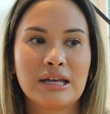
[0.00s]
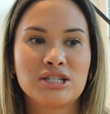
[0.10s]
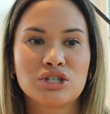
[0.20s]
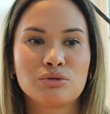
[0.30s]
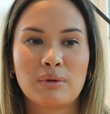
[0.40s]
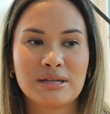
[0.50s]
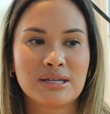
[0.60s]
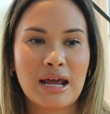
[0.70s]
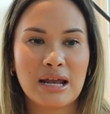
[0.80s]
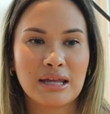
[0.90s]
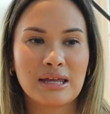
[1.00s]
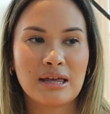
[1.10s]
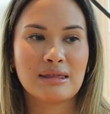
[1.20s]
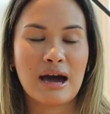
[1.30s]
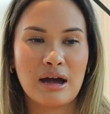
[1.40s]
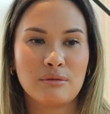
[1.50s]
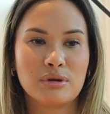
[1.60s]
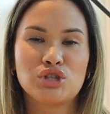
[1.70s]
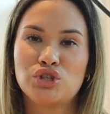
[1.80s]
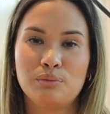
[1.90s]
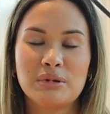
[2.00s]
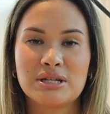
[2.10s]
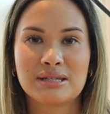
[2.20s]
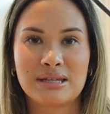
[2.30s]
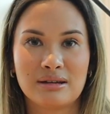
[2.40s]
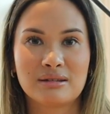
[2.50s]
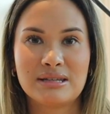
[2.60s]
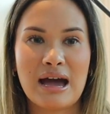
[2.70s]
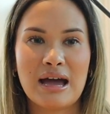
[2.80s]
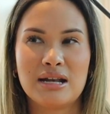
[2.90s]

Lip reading: it just wasn't anything that I was super skilled at,